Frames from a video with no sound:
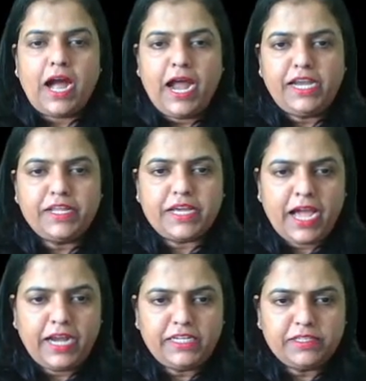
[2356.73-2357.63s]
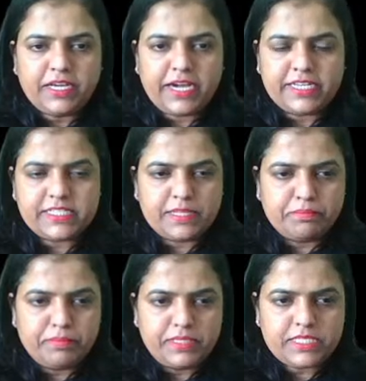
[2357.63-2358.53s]
and guys, the
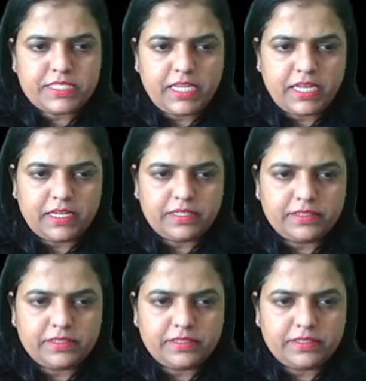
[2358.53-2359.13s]
missile,